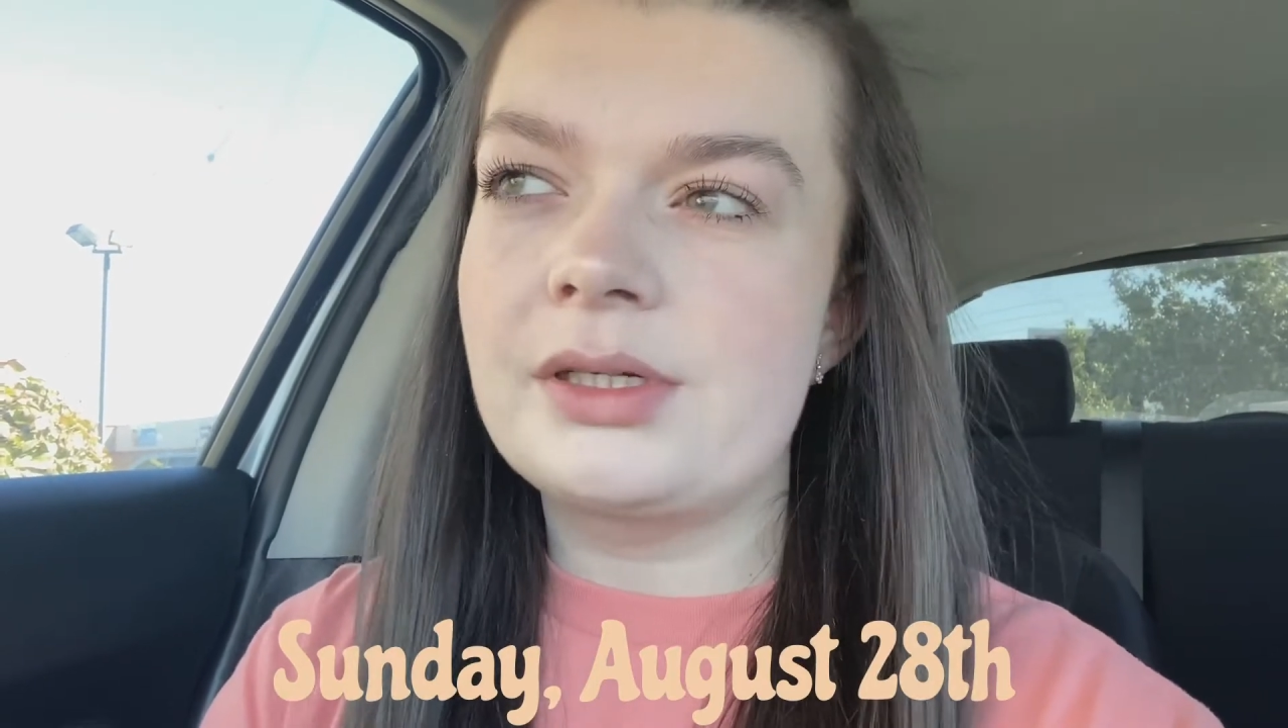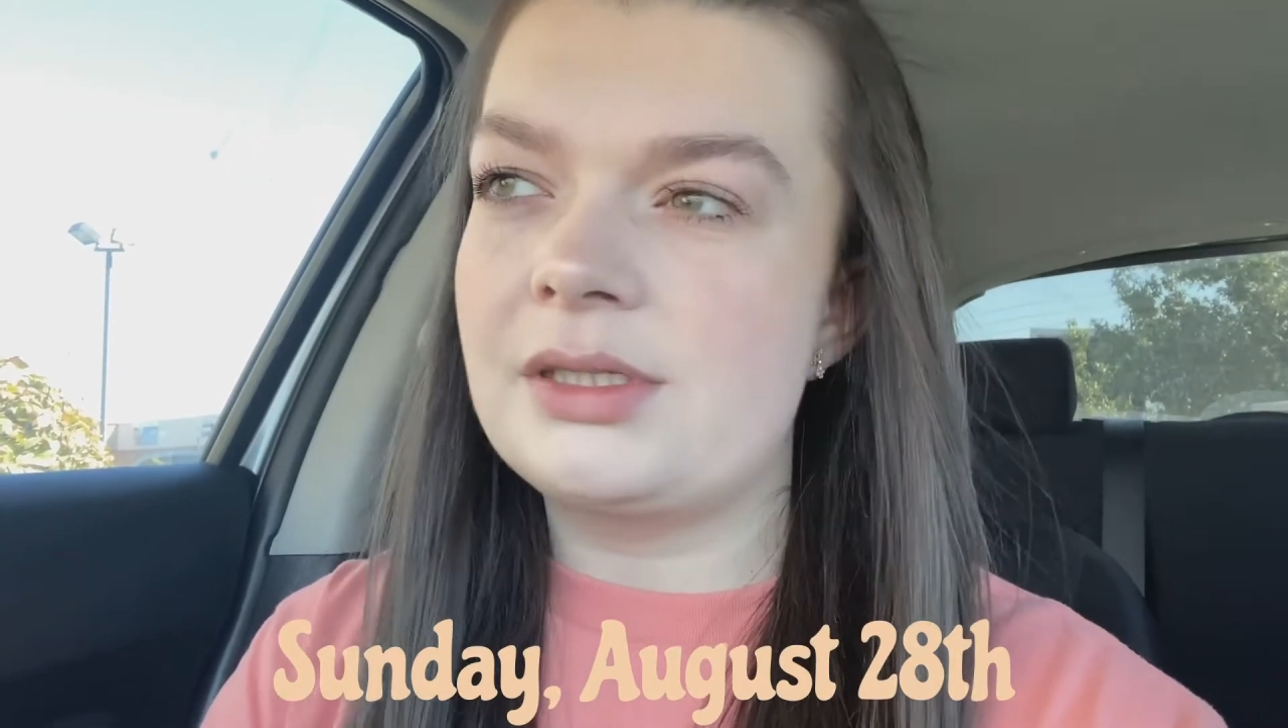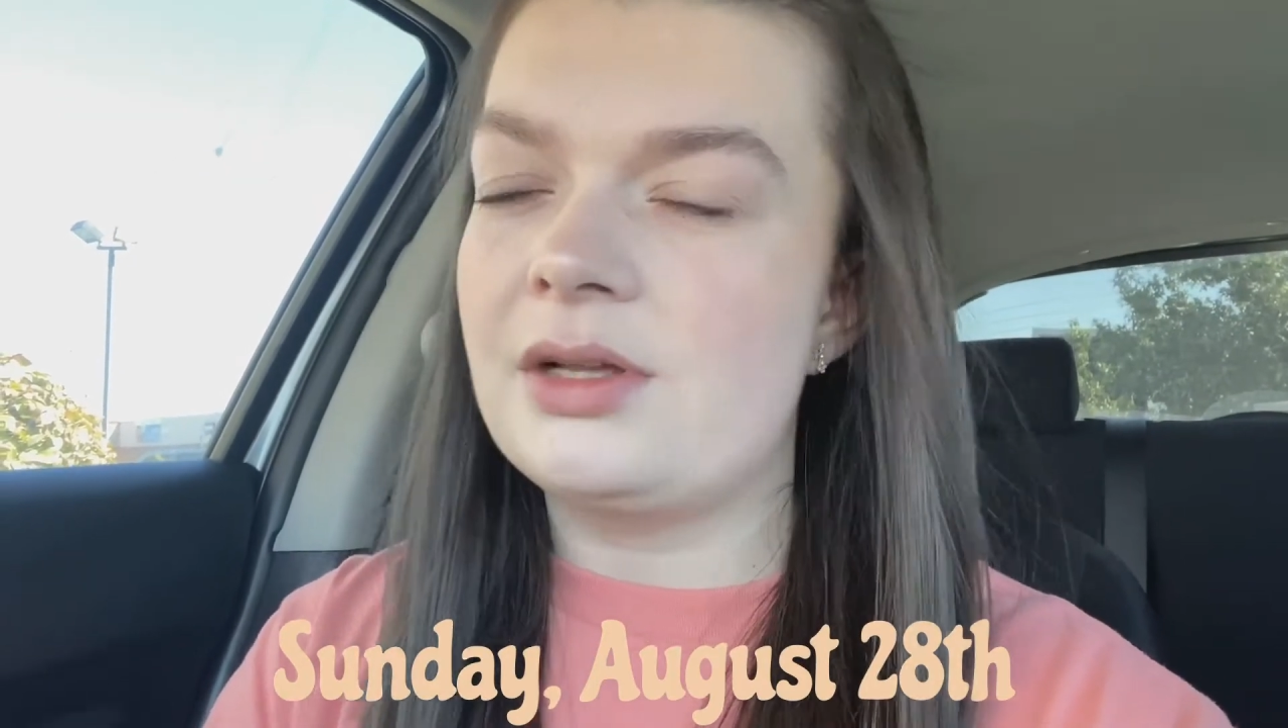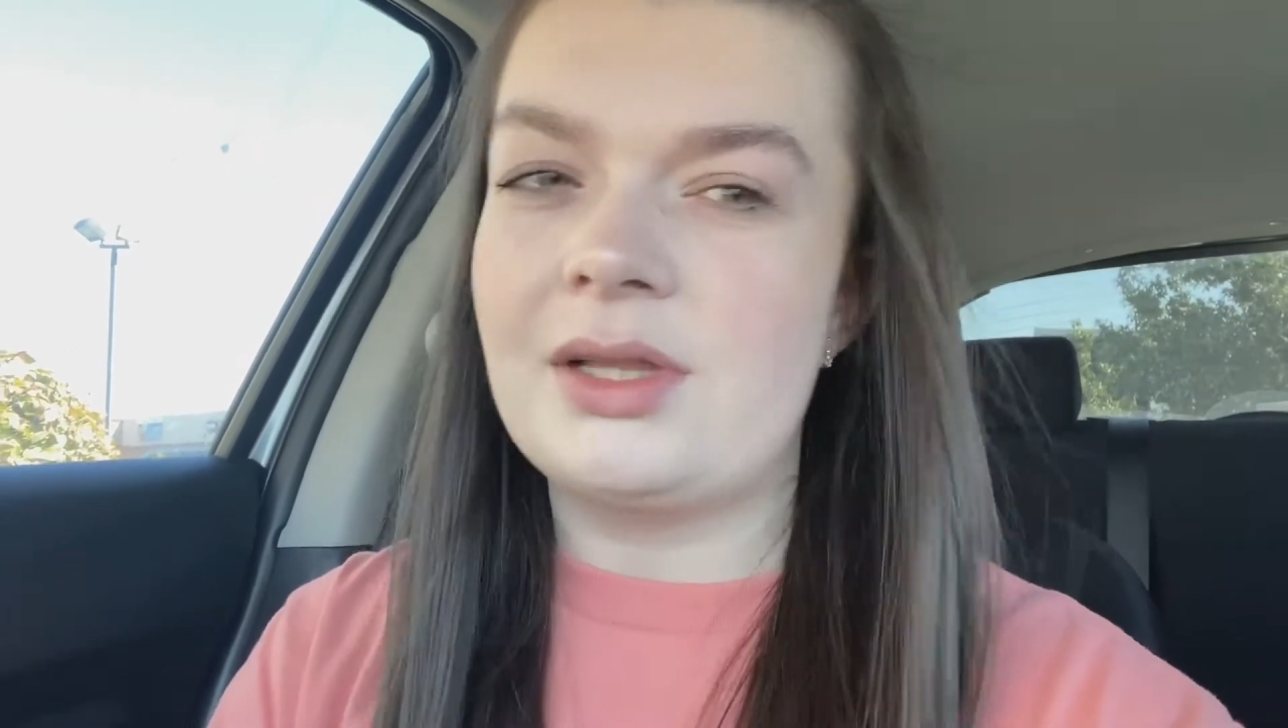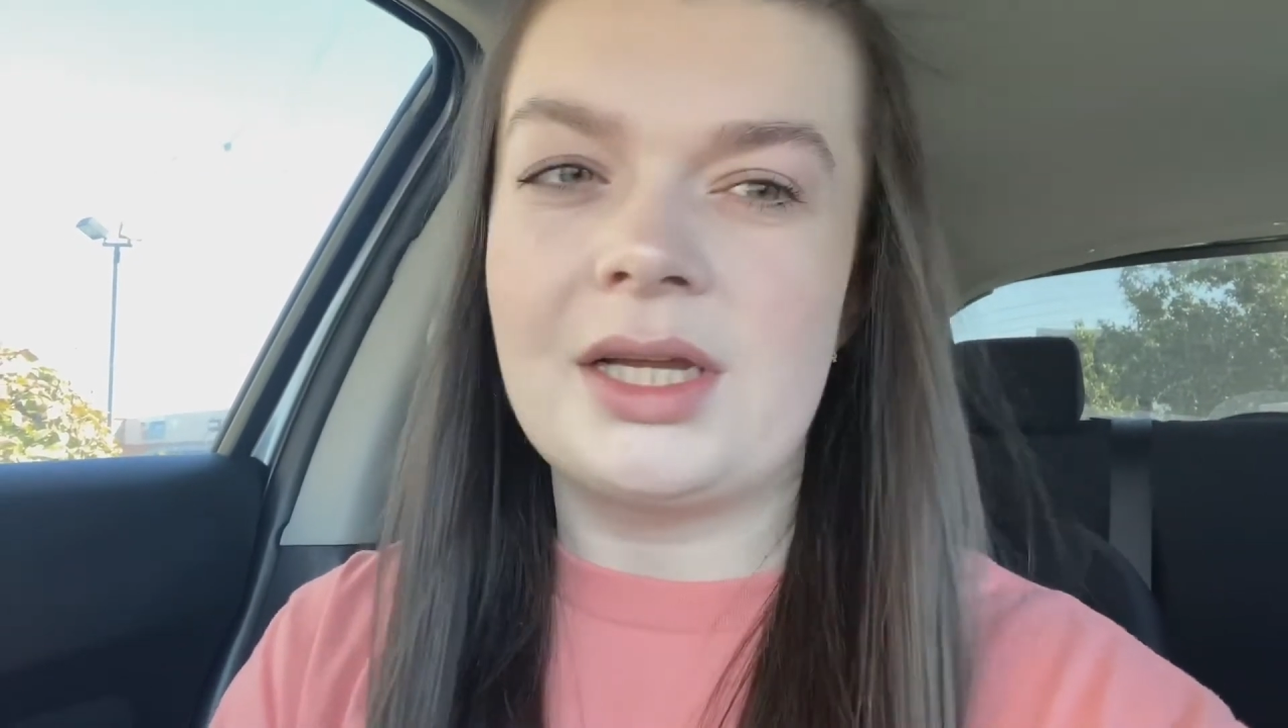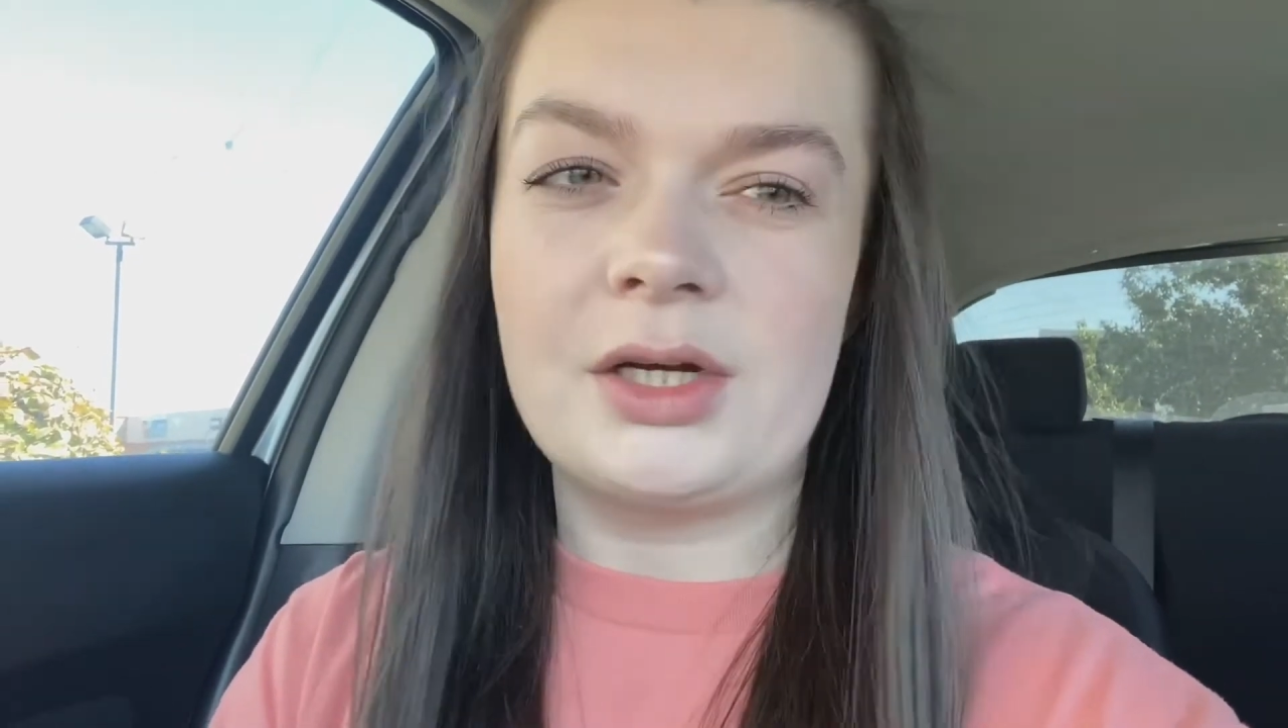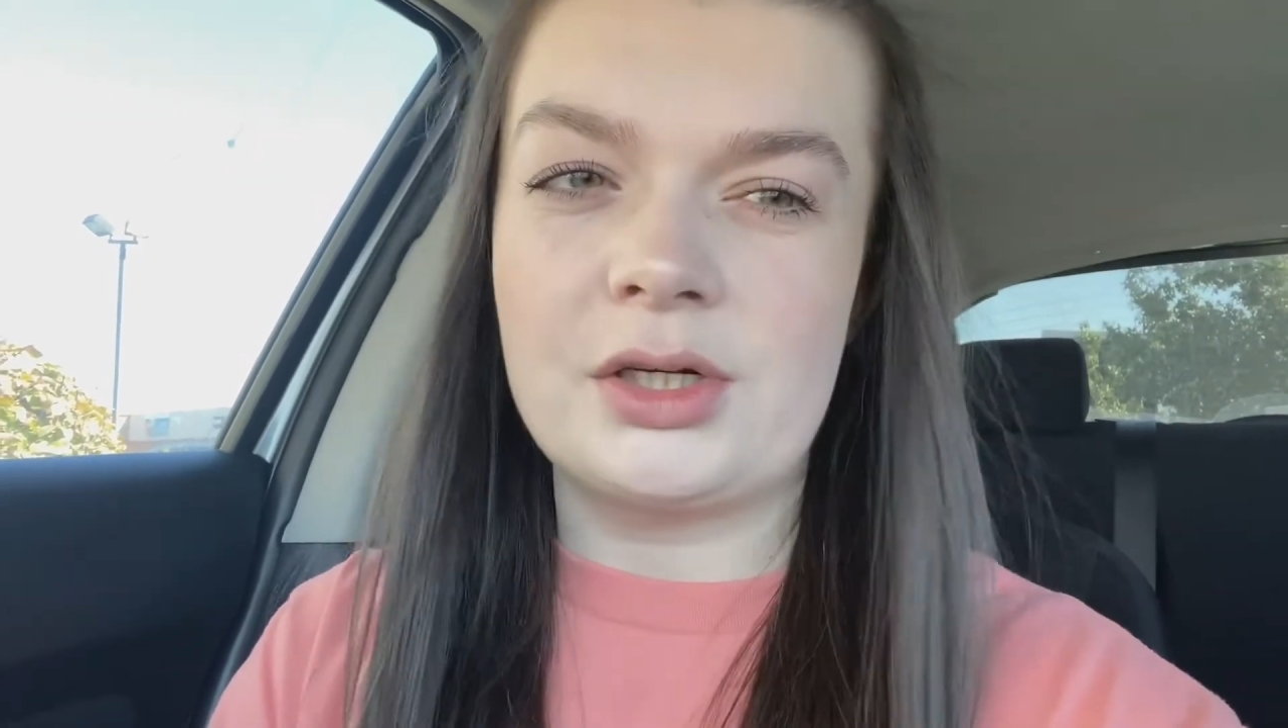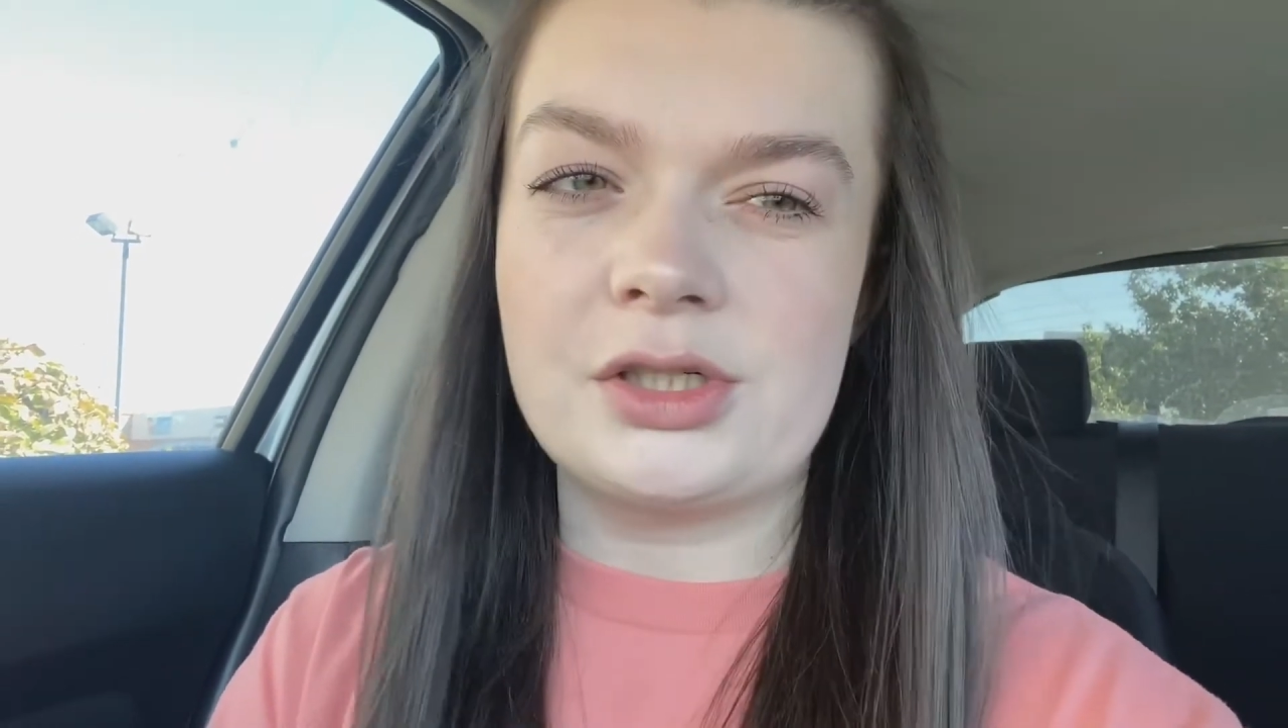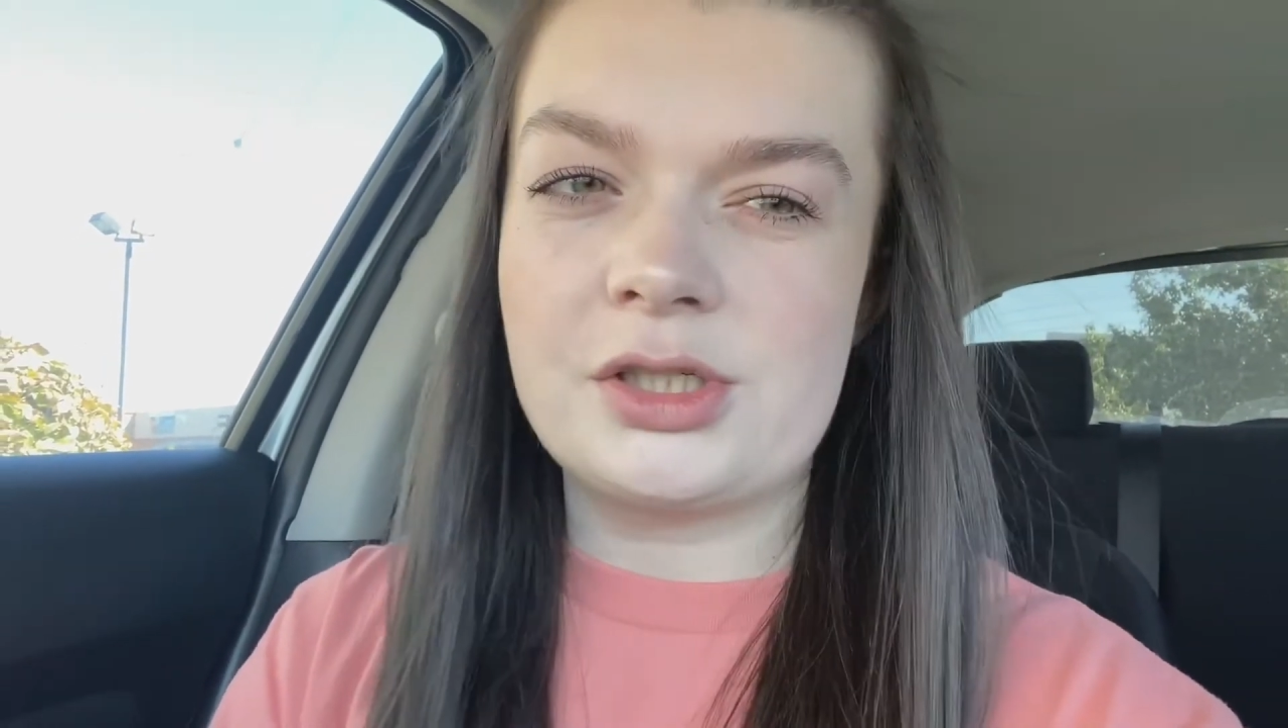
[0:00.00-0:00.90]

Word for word: until later